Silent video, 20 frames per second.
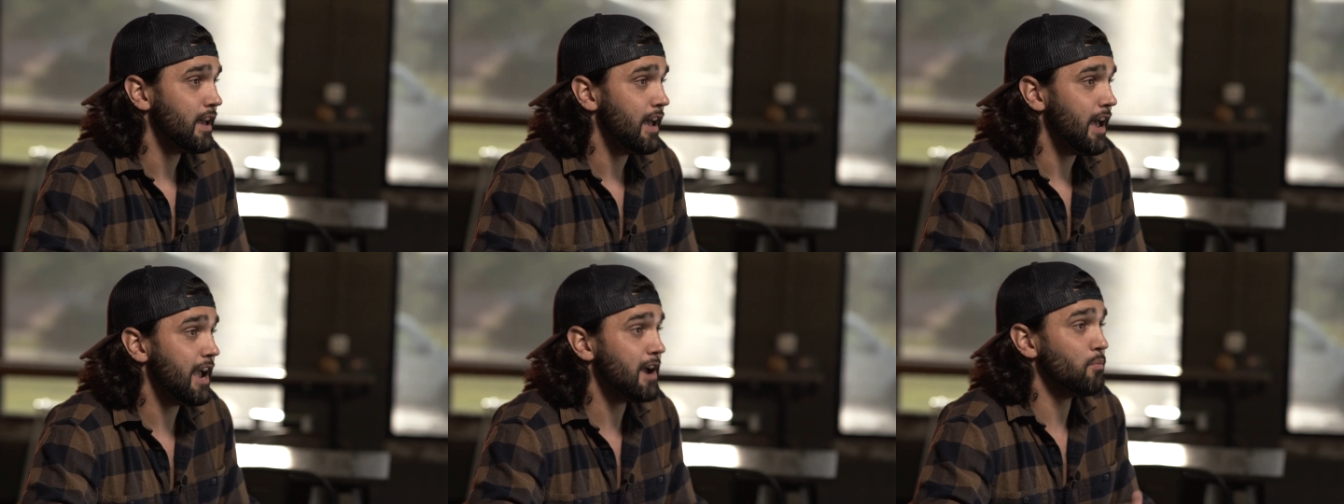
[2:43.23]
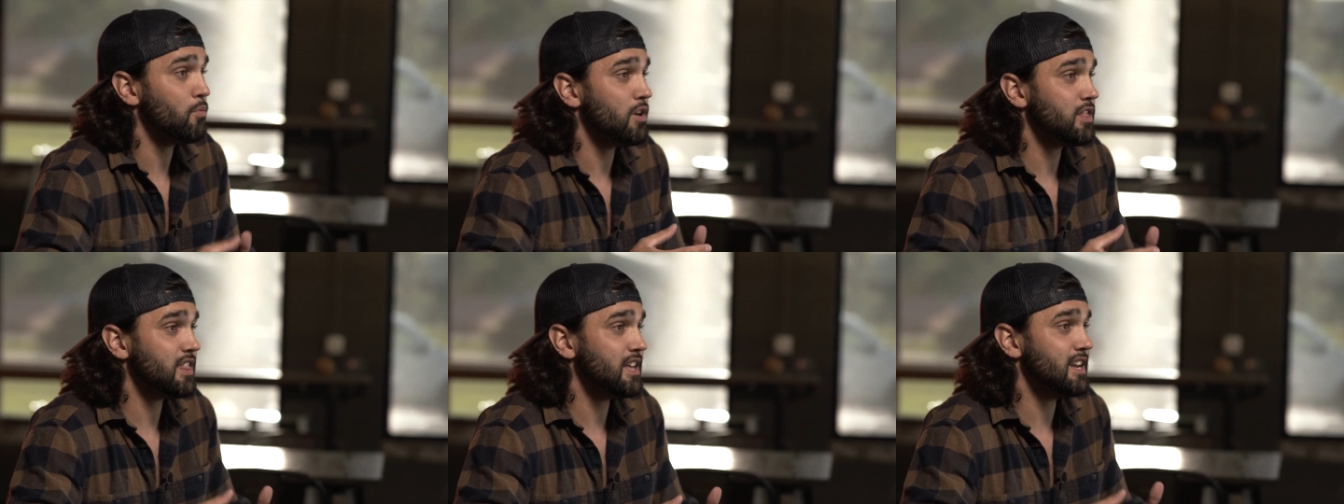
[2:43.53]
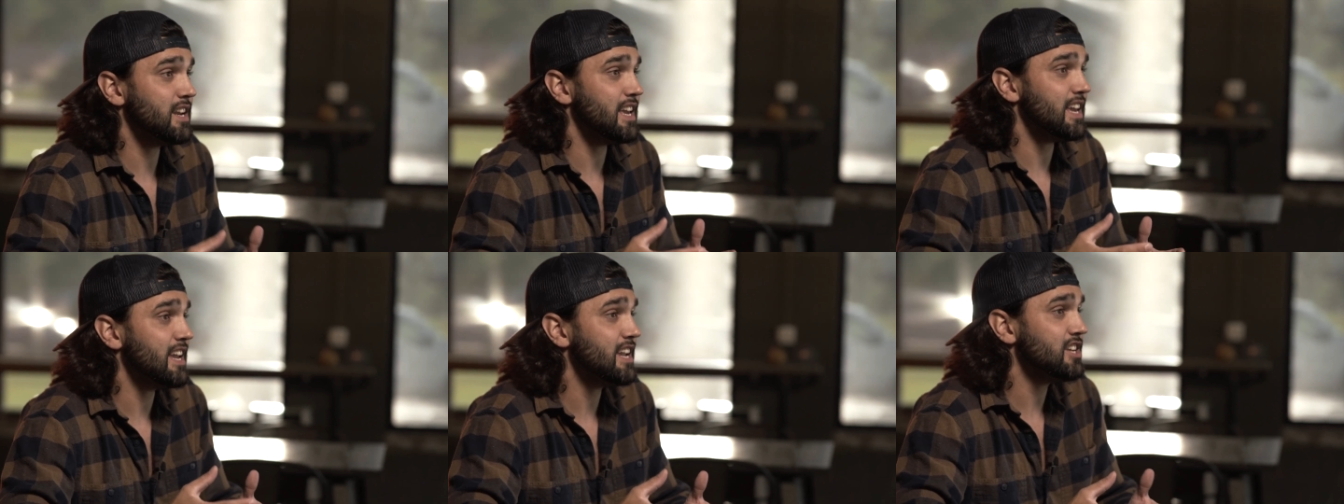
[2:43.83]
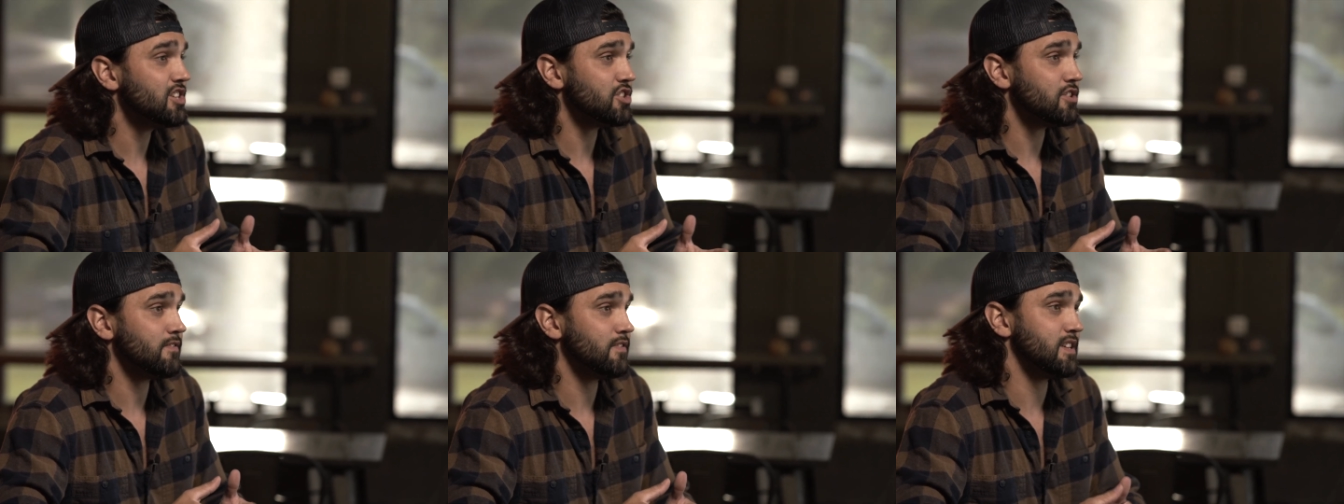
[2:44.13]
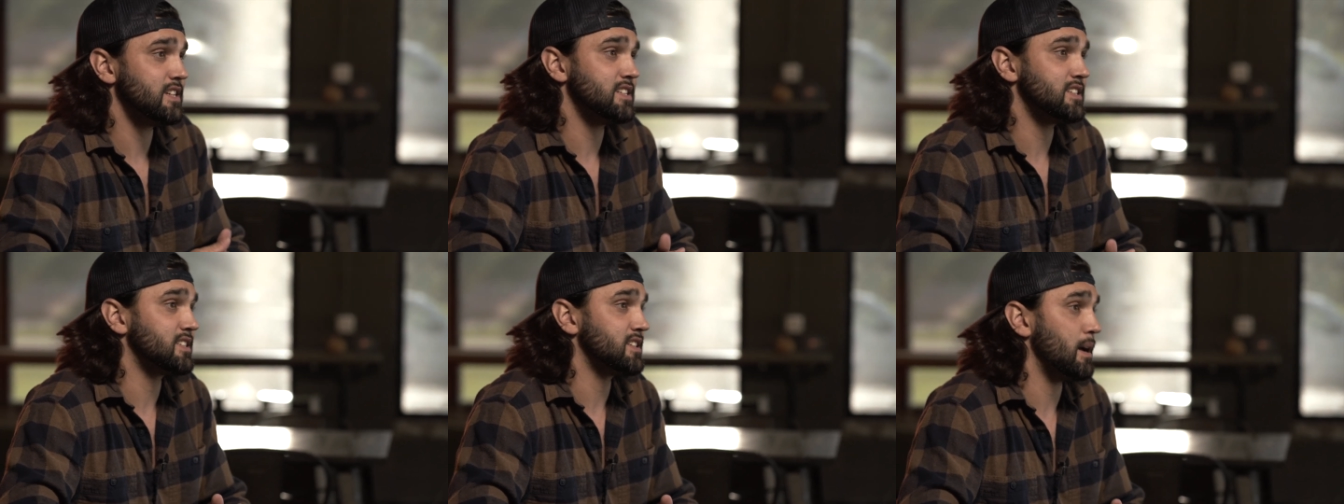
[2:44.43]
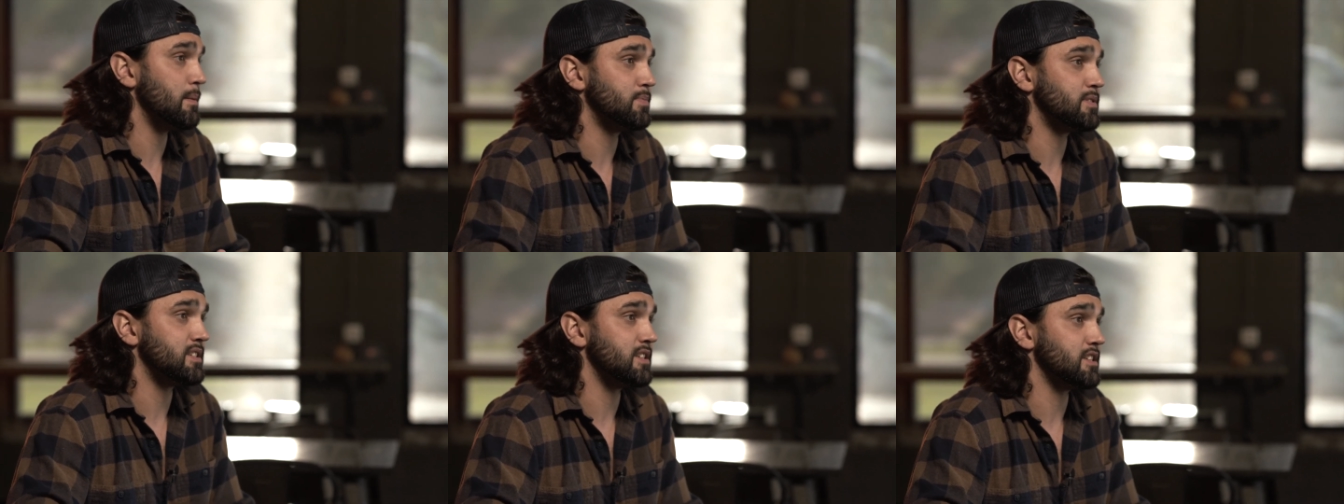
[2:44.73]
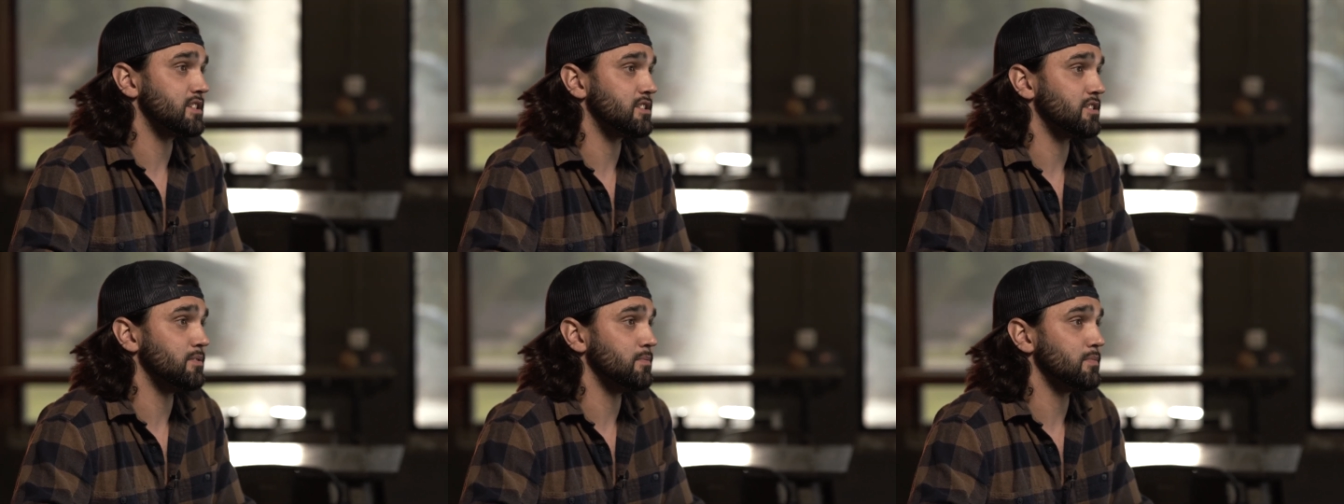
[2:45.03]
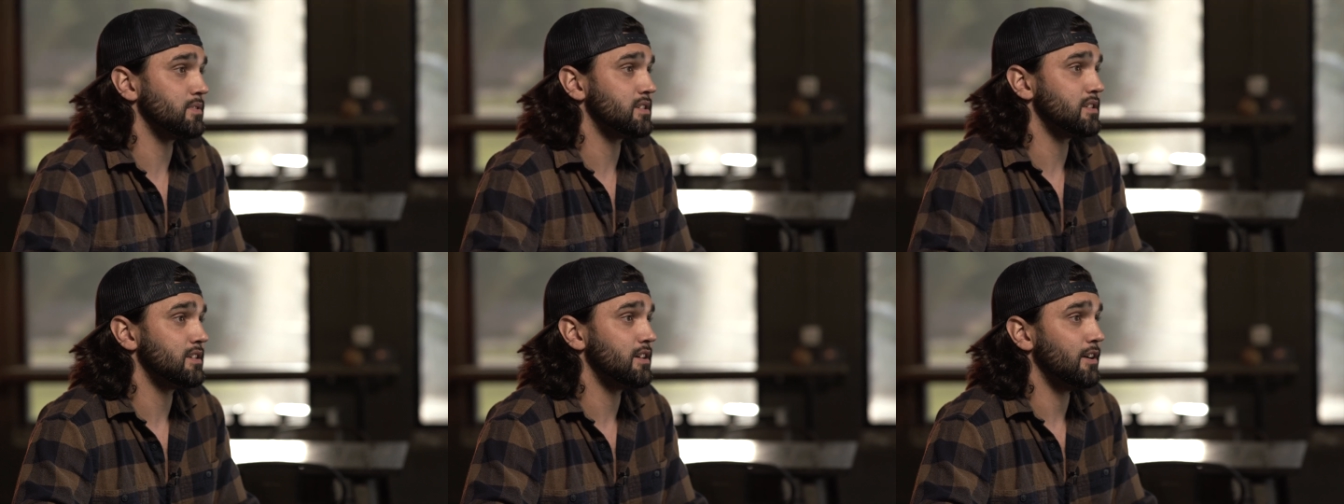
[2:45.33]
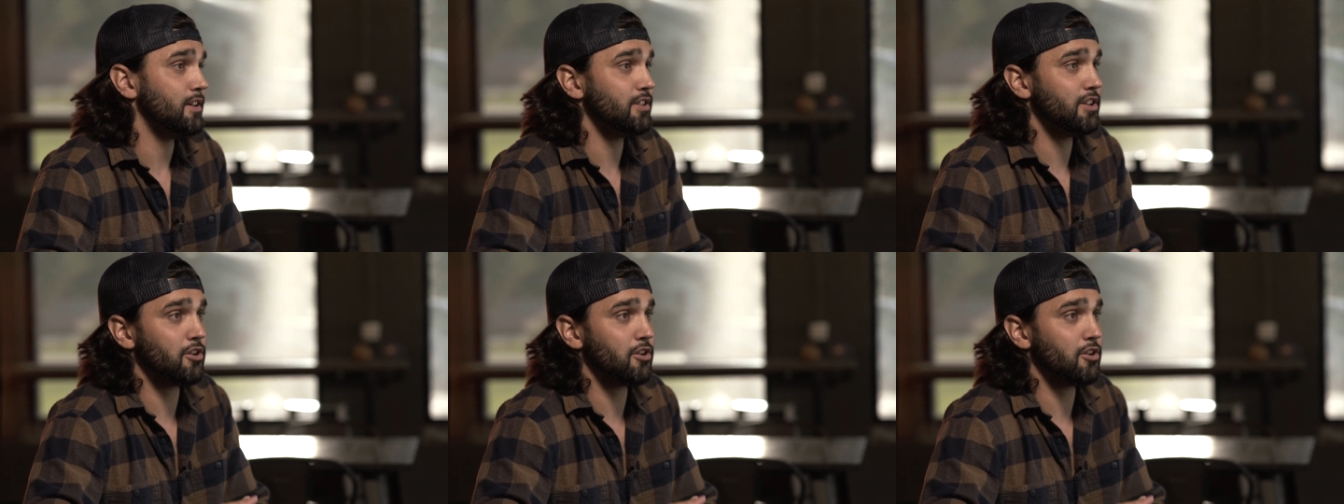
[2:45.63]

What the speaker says: And within each of these subsystems,